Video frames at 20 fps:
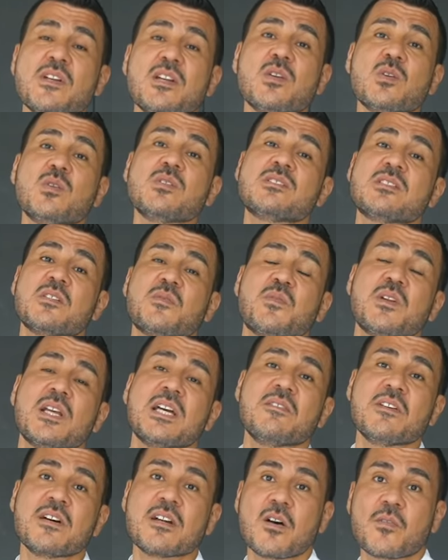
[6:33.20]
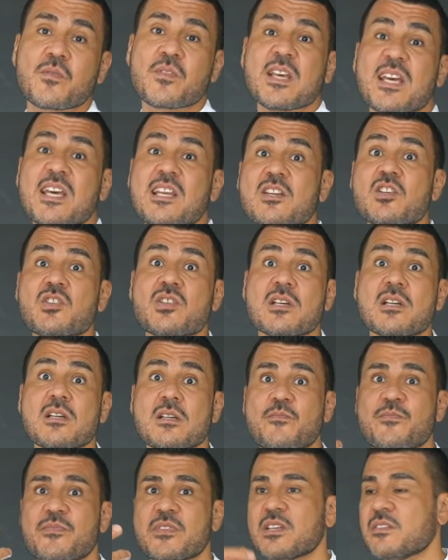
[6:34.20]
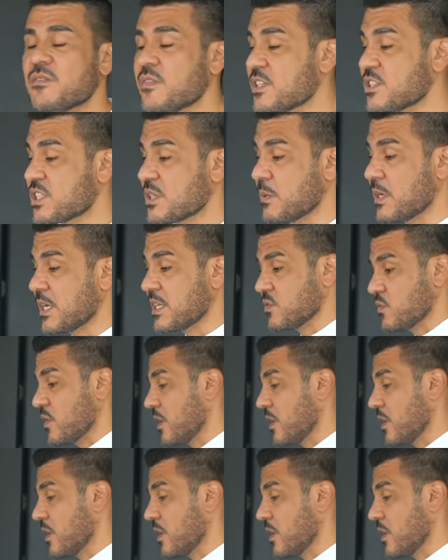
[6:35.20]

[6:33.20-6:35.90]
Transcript: will lose the flavor of the initial vegetable as